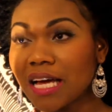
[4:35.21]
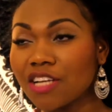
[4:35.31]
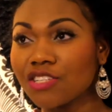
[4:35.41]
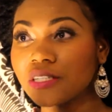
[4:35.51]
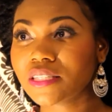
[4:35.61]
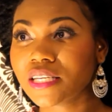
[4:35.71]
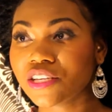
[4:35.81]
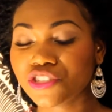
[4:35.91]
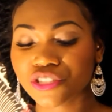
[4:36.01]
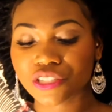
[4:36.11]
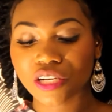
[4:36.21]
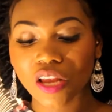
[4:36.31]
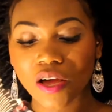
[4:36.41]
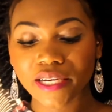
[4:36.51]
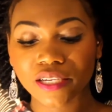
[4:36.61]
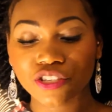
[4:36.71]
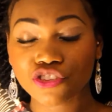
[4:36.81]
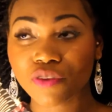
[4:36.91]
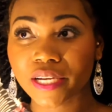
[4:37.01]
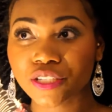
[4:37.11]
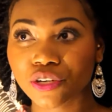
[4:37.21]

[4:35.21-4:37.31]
As you can see, it's just gliding straight